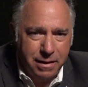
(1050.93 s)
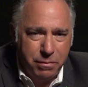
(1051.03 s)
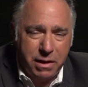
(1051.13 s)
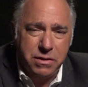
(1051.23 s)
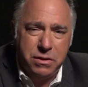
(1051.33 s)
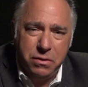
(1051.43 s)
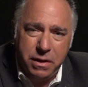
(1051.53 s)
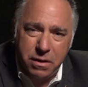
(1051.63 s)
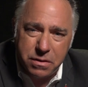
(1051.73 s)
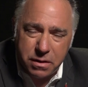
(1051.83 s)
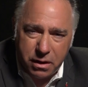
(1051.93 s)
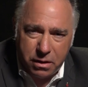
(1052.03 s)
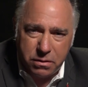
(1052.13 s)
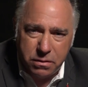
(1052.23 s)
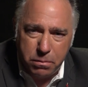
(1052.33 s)
Because 2 years
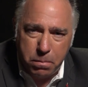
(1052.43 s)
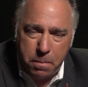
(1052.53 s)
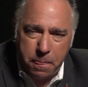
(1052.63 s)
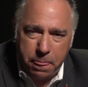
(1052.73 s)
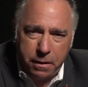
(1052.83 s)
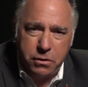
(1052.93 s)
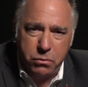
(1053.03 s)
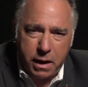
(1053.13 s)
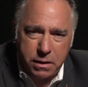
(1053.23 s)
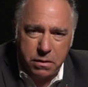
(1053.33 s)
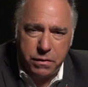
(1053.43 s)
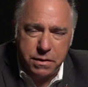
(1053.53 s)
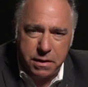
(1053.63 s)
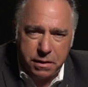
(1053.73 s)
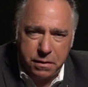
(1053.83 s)
ago, the director of the
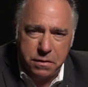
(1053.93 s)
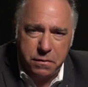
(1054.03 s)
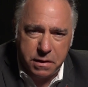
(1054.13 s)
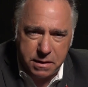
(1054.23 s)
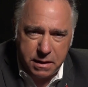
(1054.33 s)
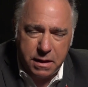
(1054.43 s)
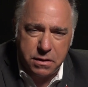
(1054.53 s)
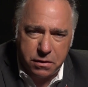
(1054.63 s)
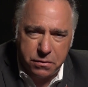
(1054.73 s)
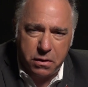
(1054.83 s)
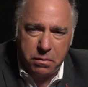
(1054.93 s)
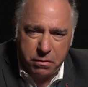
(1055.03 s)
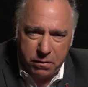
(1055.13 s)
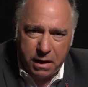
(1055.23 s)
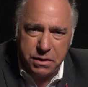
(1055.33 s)
Centers for Disease Control and
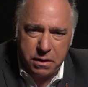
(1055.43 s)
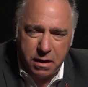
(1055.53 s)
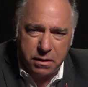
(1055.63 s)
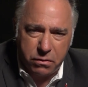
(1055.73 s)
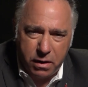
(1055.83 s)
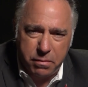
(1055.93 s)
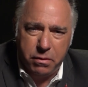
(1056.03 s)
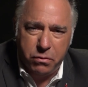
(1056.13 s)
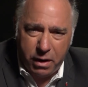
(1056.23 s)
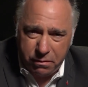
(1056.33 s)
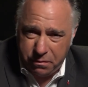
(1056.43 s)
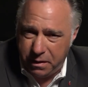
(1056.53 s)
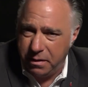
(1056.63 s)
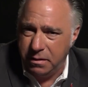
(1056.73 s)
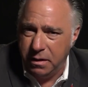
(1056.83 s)
Prevention, Dr. Robert
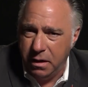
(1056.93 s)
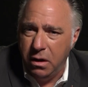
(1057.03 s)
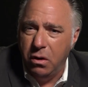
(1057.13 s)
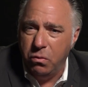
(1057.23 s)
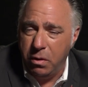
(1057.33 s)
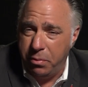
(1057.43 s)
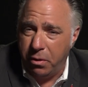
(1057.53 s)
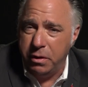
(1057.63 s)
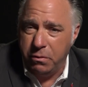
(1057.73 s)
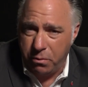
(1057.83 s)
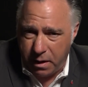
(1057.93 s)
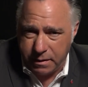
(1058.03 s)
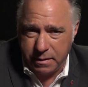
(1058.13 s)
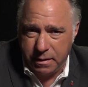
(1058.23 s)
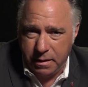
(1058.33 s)
Redfield, reported
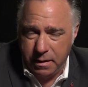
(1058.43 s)
what?